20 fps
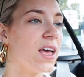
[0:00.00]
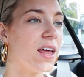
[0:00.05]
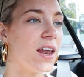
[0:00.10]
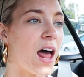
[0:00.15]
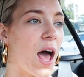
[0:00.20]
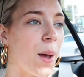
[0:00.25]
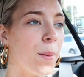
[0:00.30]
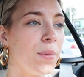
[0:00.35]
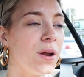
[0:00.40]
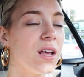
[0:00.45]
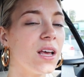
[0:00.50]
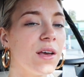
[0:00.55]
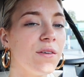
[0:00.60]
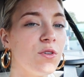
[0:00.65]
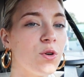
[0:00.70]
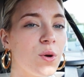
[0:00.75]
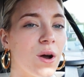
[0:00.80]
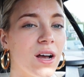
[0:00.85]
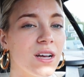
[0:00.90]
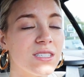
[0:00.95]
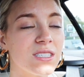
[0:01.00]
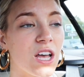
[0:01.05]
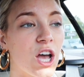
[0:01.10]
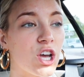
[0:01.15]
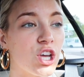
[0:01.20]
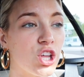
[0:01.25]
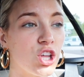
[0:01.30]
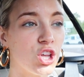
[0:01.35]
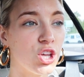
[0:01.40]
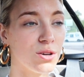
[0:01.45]
And I'm gonna give you guys a
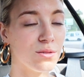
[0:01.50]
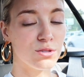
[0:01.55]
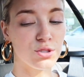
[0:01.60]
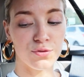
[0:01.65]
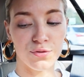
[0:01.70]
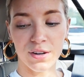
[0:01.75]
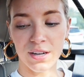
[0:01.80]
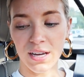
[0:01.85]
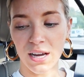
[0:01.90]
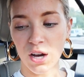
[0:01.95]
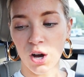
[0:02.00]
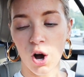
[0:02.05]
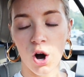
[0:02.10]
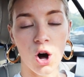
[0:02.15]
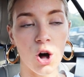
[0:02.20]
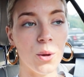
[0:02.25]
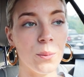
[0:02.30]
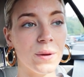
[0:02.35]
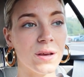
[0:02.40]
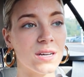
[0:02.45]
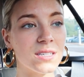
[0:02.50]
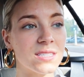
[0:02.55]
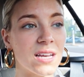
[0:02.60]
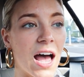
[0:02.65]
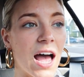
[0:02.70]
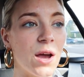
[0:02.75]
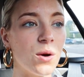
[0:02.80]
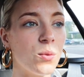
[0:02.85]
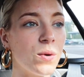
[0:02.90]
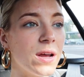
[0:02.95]
huge freaking haul because
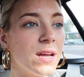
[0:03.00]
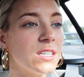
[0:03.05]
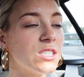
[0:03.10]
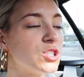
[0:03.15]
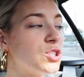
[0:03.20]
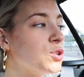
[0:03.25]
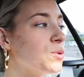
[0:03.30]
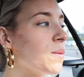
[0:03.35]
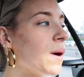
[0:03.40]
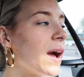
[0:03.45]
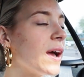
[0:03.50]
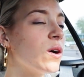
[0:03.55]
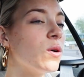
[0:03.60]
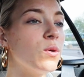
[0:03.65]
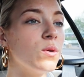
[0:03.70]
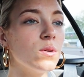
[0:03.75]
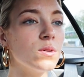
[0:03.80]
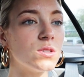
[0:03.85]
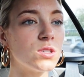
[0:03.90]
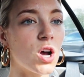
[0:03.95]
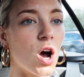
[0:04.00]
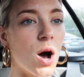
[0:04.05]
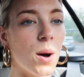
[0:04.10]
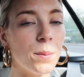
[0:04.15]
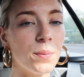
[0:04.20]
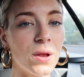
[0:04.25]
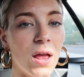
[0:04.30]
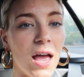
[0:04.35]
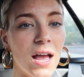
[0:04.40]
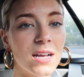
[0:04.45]
I went to my old
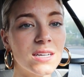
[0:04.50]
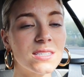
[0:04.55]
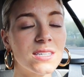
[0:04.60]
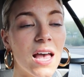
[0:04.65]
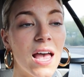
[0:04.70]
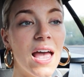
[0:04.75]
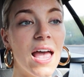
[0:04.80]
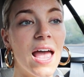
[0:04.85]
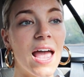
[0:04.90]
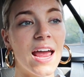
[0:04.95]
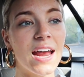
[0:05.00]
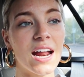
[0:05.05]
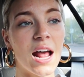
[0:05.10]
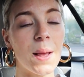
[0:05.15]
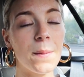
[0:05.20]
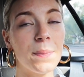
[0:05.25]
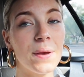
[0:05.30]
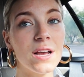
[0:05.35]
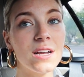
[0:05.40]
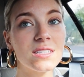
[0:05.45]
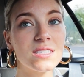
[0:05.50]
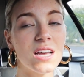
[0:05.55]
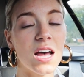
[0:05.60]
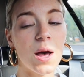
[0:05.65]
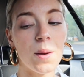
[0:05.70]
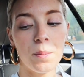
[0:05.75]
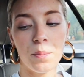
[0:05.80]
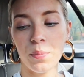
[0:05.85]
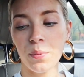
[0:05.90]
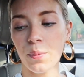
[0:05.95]
complex and I picked
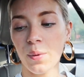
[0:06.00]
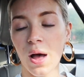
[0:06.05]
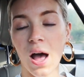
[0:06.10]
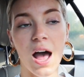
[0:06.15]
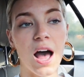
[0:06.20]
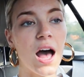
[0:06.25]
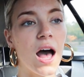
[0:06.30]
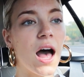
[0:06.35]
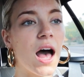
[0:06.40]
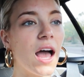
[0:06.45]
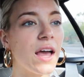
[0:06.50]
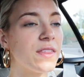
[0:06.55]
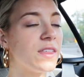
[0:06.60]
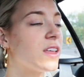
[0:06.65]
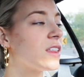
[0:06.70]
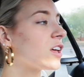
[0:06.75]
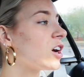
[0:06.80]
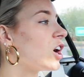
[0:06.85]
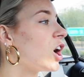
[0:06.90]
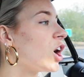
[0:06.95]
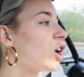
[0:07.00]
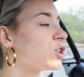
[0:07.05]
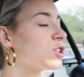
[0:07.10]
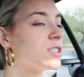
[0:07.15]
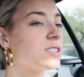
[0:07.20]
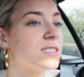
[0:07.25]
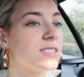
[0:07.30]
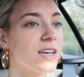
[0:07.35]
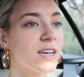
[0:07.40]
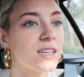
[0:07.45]
up uh, I think there are
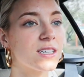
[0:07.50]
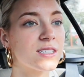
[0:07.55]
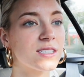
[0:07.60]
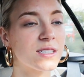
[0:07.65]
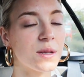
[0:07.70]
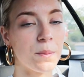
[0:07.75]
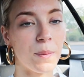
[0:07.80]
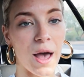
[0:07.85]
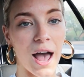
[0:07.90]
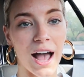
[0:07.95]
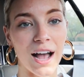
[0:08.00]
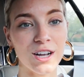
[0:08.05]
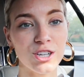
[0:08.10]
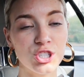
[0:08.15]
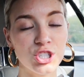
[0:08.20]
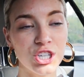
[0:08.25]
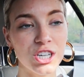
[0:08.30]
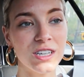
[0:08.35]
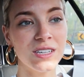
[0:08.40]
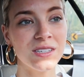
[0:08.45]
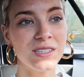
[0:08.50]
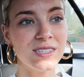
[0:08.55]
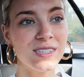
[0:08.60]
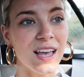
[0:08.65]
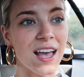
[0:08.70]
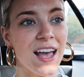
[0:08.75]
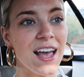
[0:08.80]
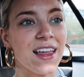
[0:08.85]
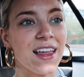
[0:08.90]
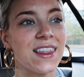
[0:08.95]
six packages
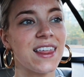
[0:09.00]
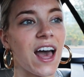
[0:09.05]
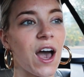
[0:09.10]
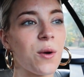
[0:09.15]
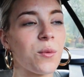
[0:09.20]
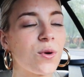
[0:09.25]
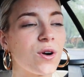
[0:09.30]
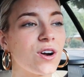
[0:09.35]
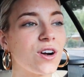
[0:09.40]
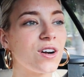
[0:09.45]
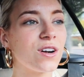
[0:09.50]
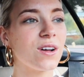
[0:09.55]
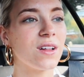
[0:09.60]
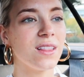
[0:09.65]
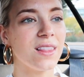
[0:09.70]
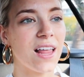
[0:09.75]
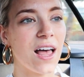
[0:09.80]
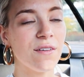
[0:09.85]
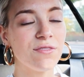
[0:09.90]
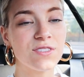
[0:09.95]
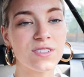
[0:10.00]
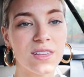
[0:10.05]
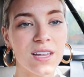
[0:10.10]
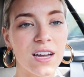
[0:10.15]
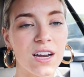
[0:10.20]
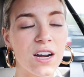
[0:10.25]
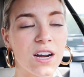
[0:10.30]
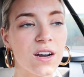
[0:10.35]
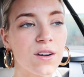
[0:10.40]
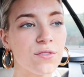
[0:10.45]
that were left
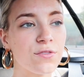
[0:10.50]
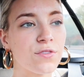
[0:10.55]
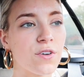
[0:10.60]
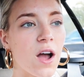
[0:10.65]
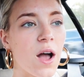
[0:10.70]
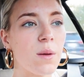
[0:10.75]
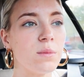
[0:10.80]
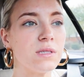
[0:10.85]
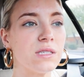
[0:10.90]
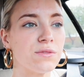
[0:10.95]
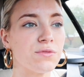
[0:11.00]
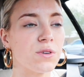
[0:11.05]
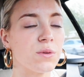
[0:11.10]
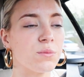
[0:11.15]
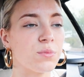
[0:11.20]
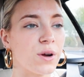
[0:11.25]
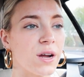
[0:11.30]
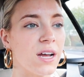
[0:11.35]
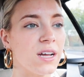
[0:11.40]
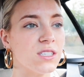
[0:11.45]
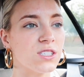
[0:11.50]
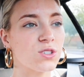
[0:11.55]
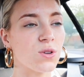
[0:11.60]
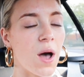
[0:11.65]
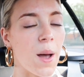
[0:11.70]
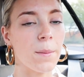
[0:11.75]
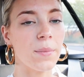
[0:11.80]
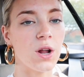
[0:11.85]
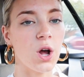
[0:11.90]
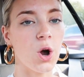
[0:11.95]
there from different brands. So
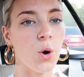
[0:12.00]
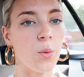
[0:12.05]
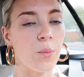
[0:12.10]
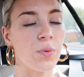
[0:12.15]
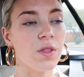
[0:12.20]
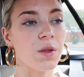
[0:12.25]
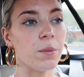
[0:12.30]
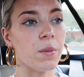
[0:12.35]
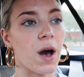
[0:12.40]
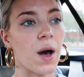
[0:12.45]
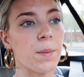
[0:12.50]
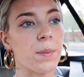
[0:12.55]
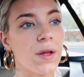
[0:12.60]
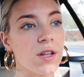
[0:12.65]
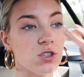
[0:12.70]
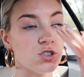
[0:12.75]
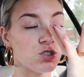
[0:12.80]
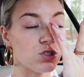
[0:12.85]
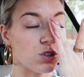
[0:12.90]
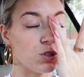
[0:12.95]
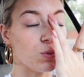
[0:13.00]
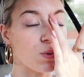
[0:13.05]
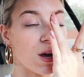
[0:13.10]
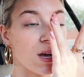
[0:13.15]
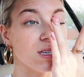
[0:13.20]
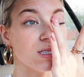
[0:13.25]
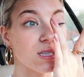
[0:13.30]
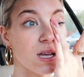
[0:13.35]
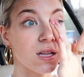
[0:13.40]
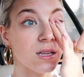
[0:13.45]
I'm going to open them up and show you
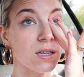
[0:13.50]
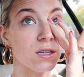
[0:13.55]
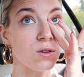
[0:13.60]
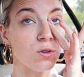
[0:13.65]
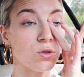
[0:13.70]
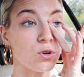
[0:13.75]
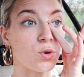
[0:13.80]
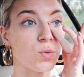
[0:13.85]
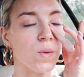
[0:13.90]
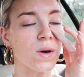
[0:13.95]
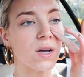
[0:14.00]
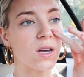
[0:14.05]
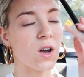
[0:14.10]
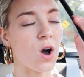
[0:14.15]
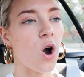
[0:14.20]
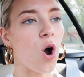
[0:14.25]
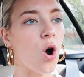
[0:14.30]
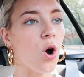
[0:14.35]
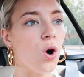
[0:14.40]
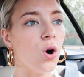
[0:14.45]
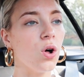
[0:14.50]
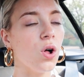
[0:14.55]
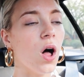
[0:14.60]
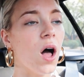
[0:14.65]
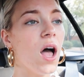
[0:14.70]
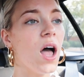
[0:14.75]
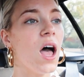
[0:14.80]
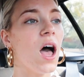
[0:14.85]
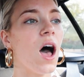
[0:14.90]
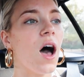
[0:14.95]
guys a little quick haul
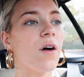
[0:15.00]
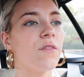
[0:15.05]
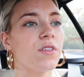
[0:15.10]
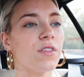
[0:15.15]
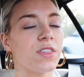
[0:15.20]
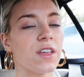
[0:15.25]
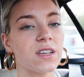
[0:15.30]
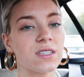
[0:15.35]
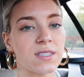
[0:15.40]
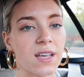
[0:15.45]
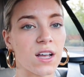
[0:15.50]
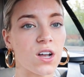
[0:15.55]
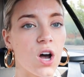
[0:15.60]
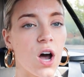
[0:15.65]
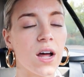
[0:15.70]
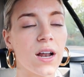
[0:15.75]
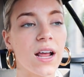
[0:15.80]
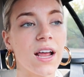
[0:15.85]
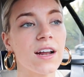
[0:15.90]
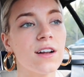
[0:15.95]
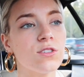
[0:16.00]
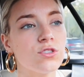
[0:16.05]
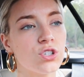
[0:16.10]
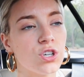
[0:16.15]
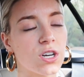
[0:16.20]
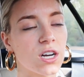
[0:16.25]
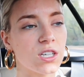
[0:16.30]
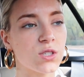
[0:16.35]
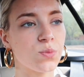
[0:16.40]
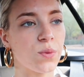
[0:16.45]
of the things I got. And I'll show
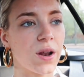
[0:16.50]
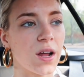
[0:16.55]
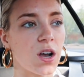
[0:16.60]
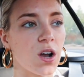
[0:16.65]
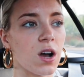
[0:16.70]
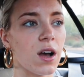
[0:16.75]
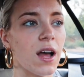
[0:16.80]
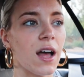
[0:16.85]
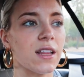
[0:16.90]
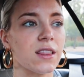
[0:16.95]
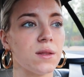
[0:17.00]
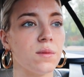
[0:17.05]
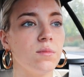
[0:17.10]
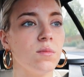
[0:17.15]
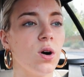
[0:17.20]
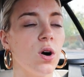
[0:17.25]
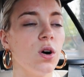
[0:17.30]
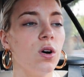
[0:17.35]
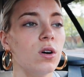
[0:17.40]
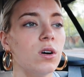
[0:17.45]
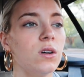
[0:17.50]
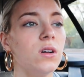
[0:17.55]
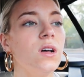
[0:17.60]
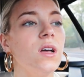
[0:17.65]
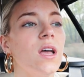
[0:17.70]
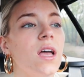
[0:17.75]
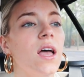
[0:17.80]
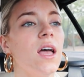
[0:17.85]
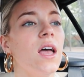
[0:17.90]
you guys what I got at the mall.